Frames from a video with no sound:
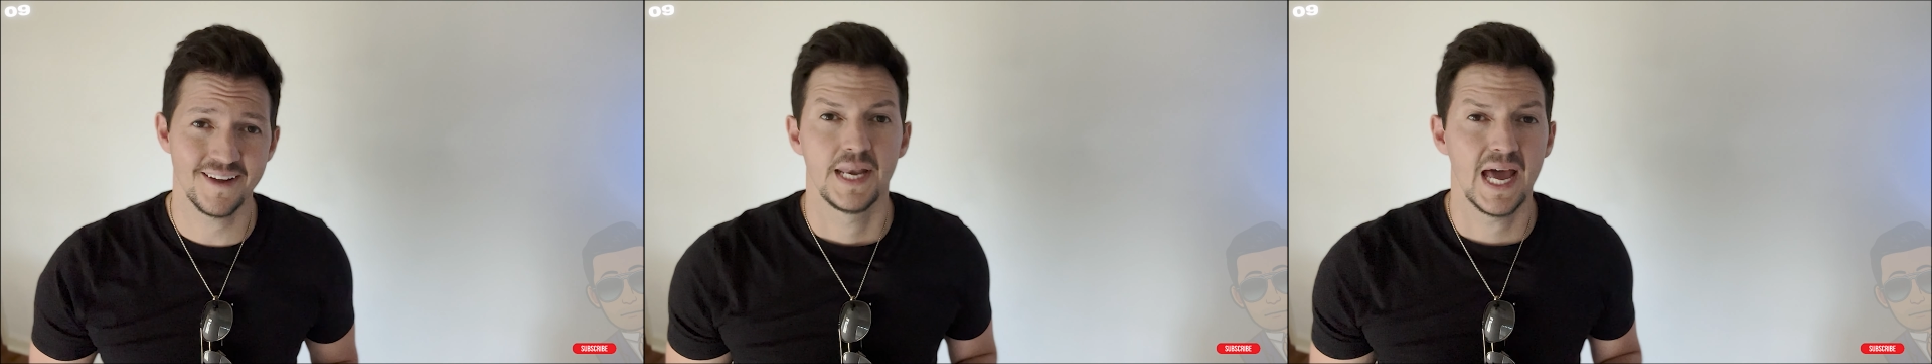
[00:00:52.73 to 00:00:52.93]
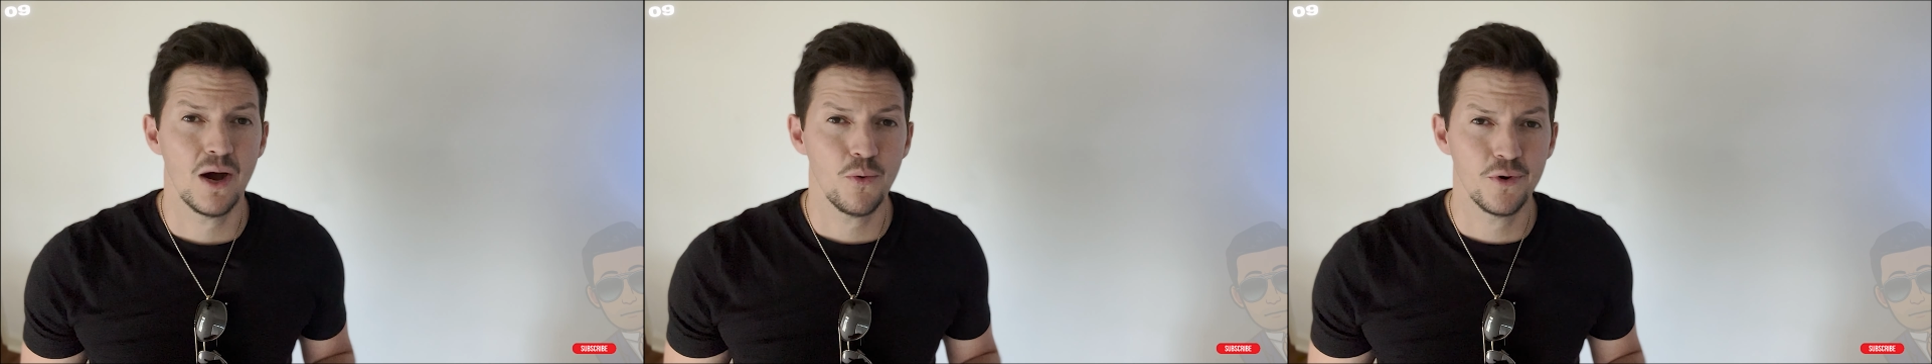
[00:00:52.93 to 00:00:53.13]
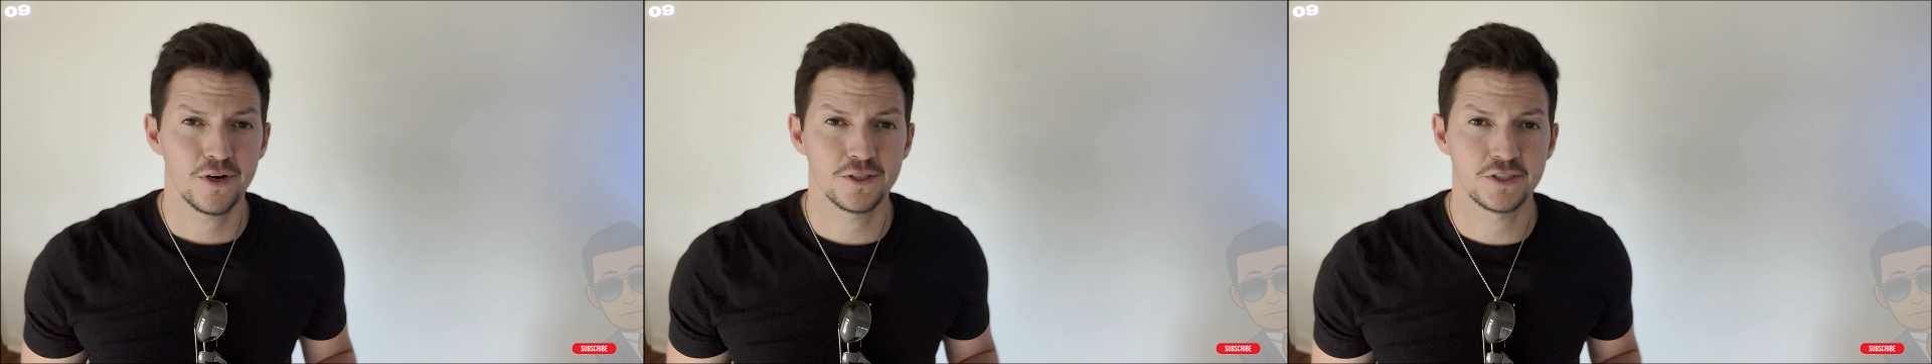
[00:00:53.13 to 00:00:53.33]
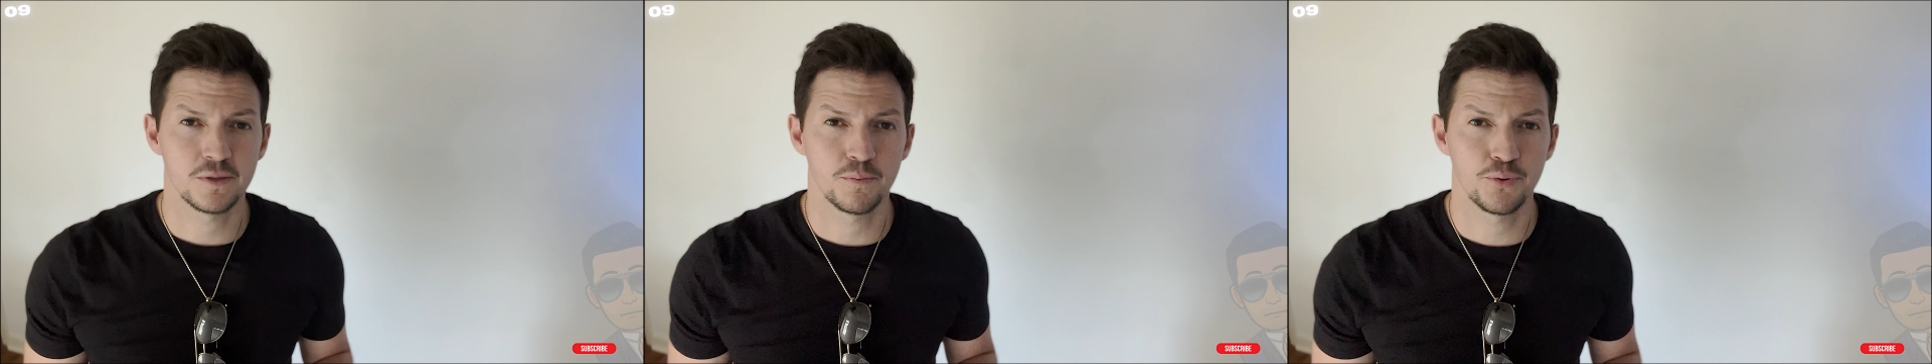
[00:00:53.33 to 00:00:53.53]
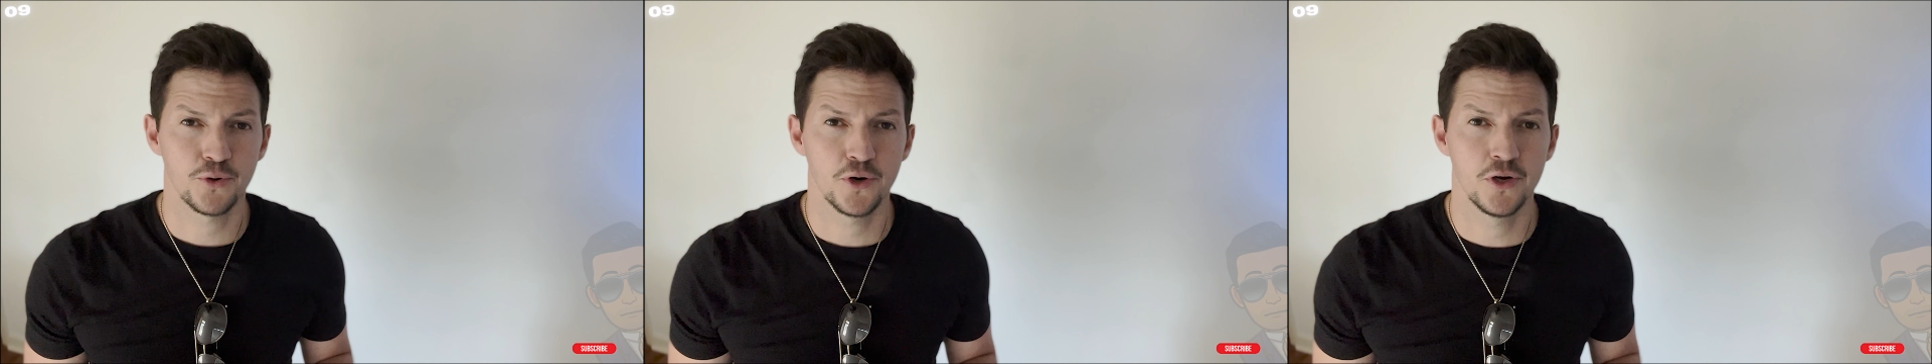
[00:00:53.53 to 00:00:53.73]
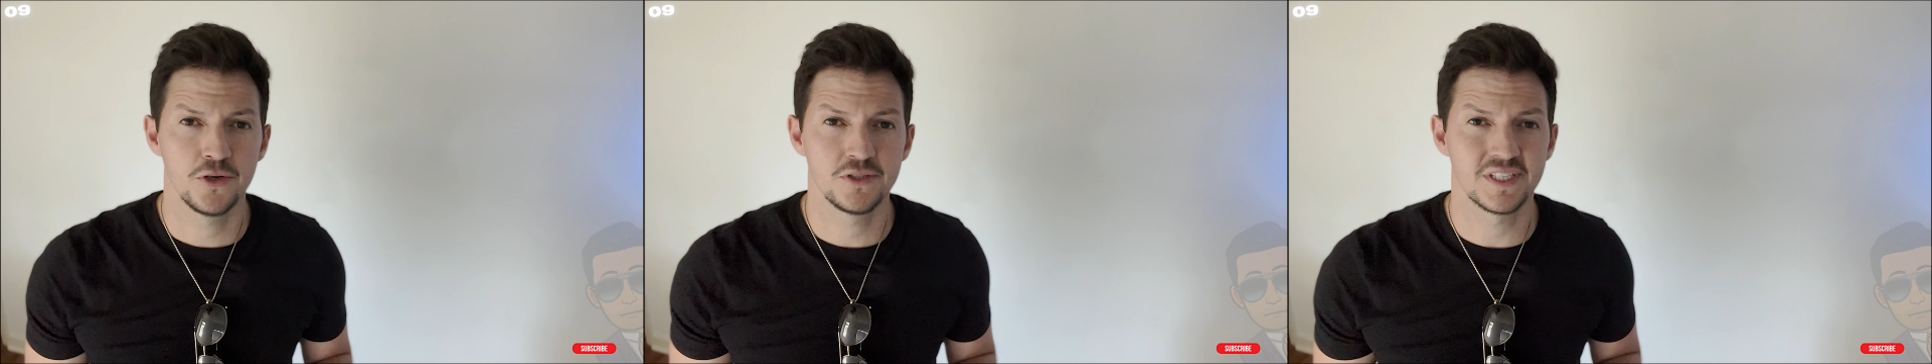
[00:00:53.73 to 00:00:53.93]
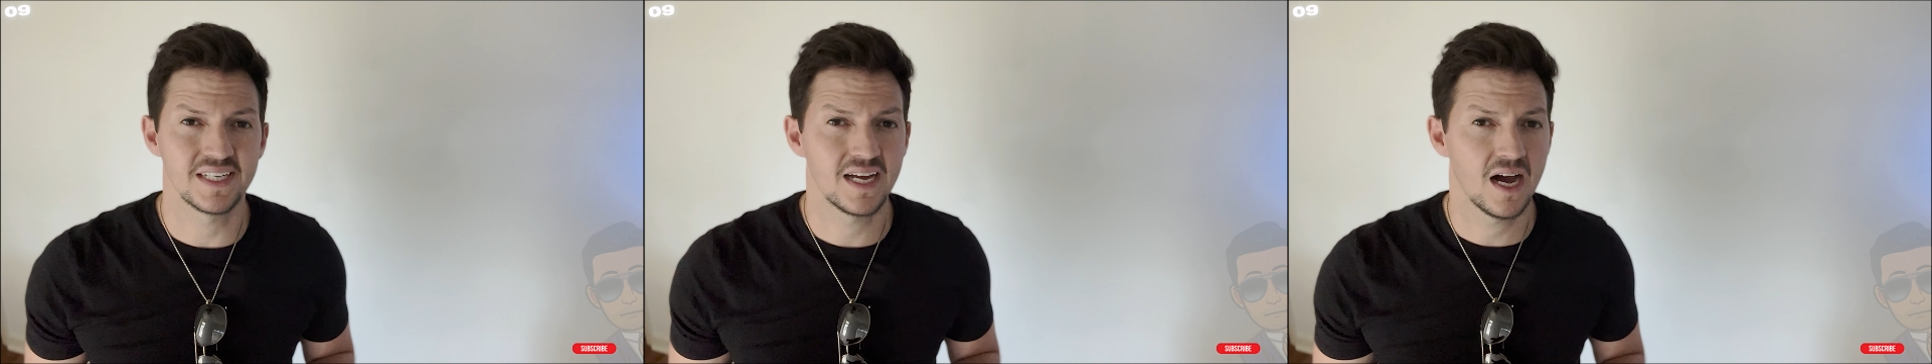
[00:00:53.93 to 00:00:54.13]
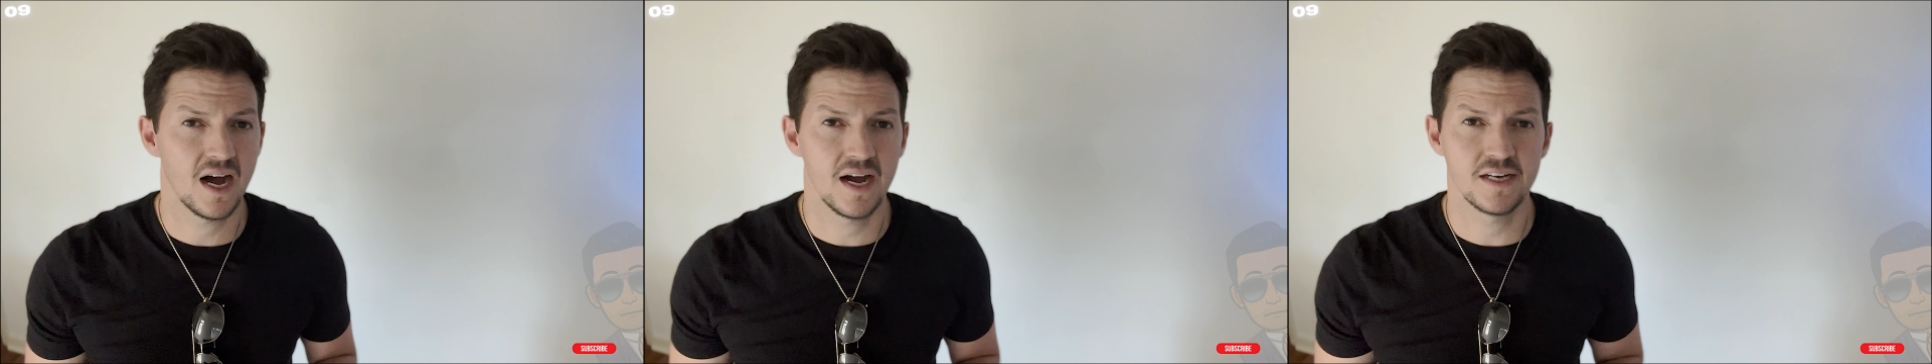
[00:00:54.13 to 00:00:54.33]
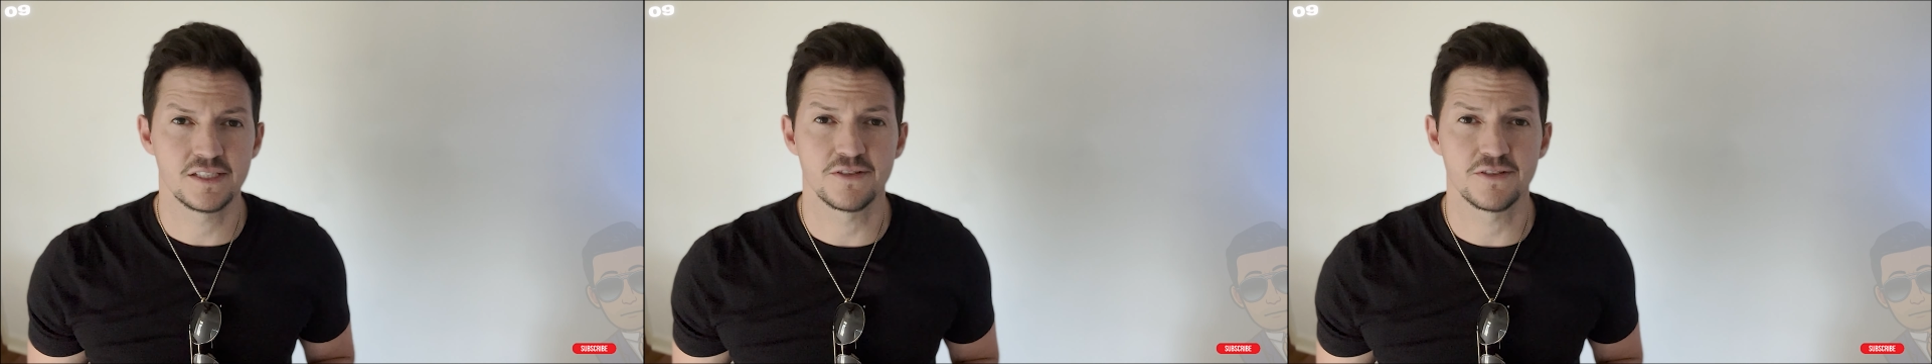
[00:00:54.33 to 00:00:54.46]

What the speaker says: Now what are some pros and cons